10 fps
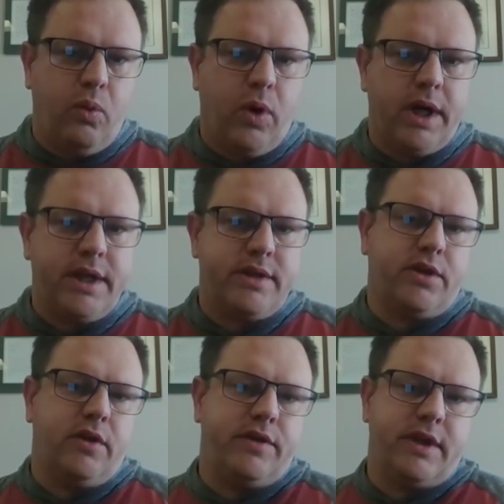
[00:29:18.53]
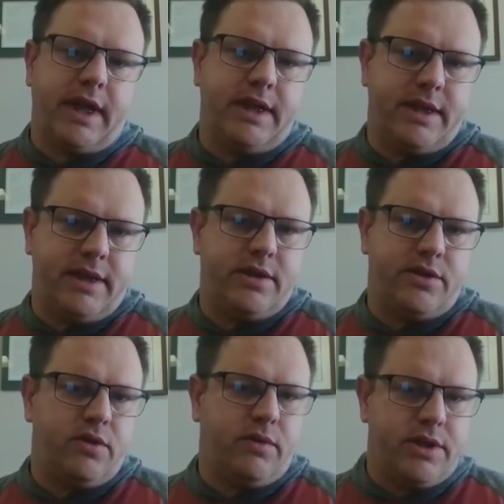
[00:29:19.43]
One is a COVID-19
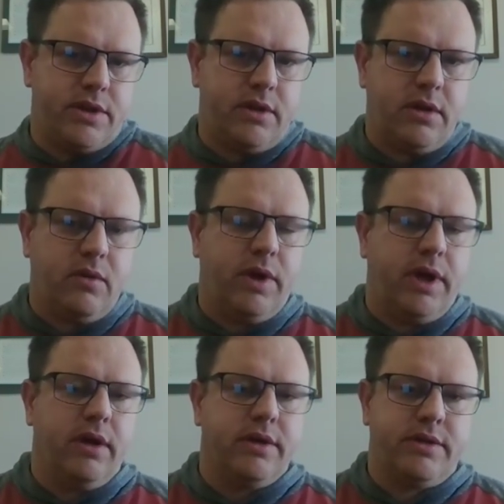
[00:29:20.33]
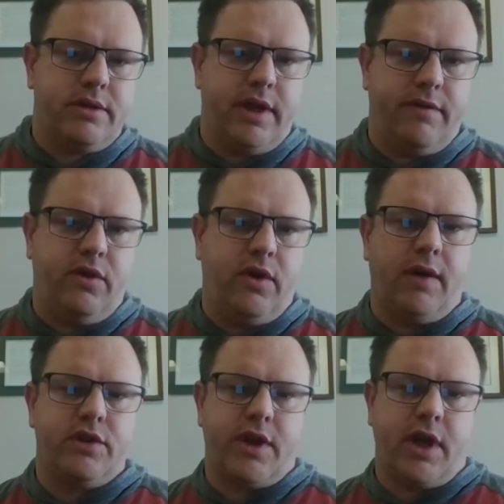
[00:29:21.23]
situation where if you
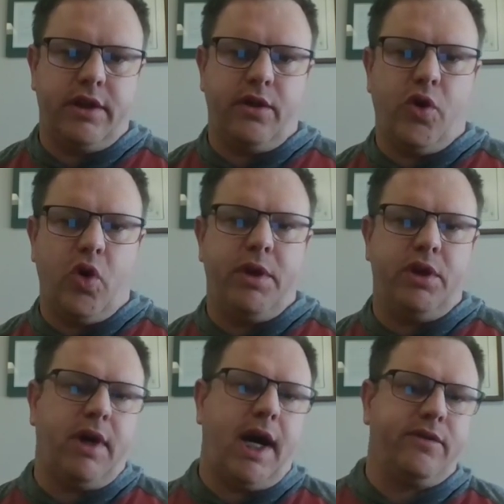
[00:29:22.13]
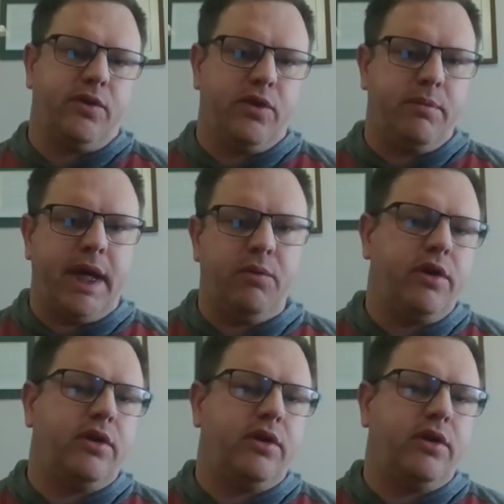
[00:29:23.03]
have a child at home and you have to remain,